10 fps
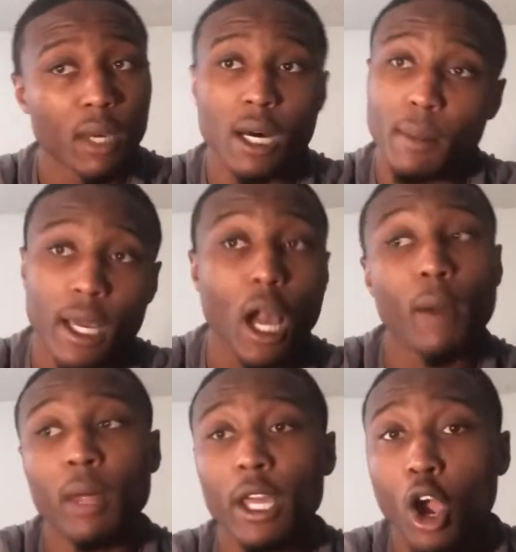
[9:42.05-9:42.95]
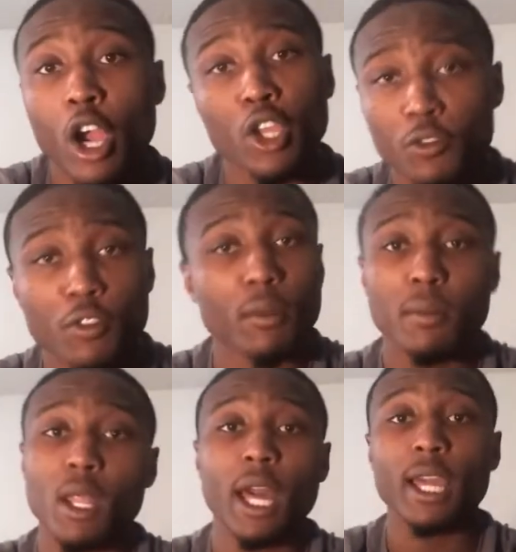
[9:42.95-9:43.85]
But I'm like, all right, you feel
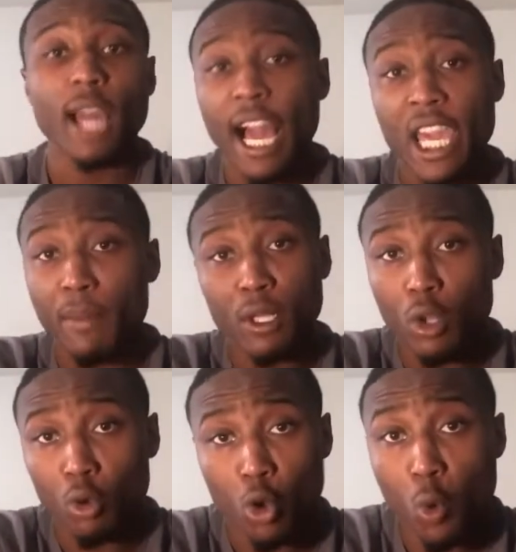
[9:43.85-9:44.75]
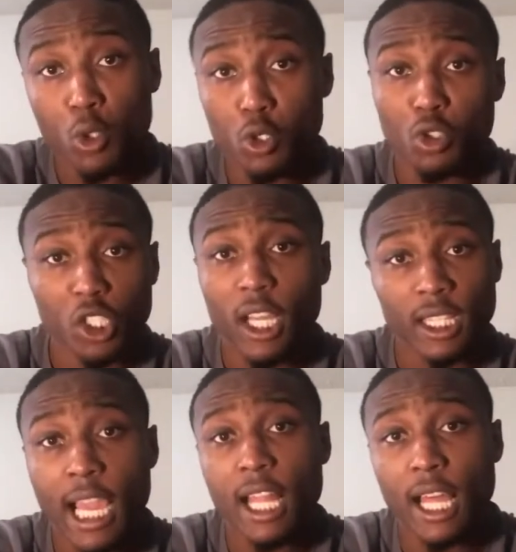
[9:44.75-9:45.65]
me? But, like, I can't be no cool with you and shit like that.